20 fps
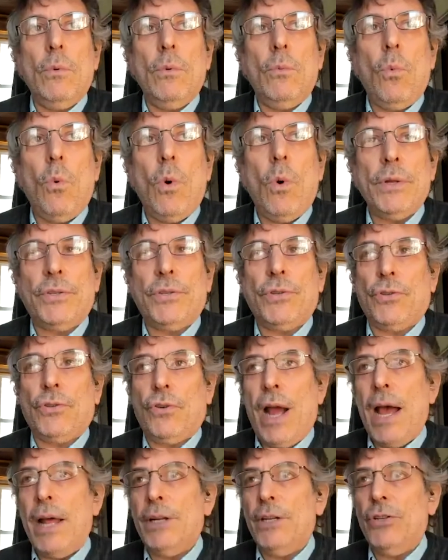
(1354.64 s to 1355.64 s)
What
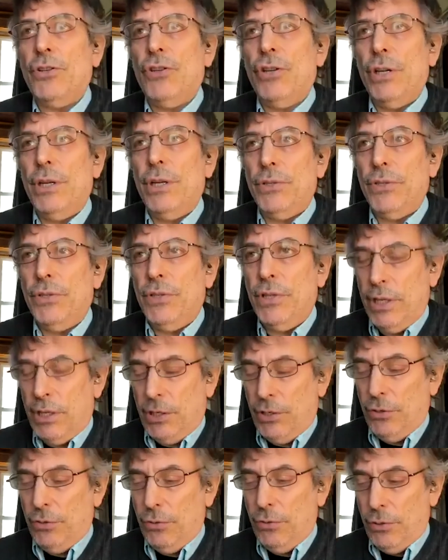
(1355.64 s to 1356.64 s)
strategies
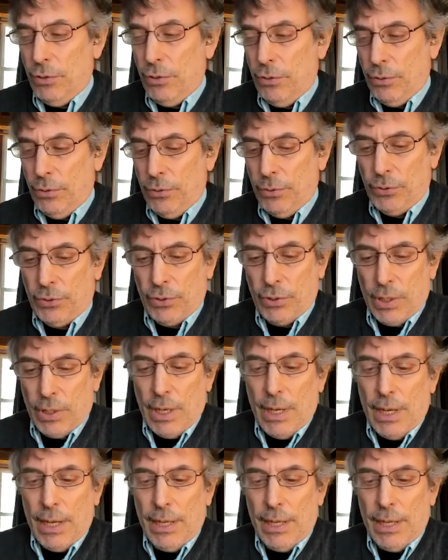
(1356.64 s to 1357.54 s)
did you use,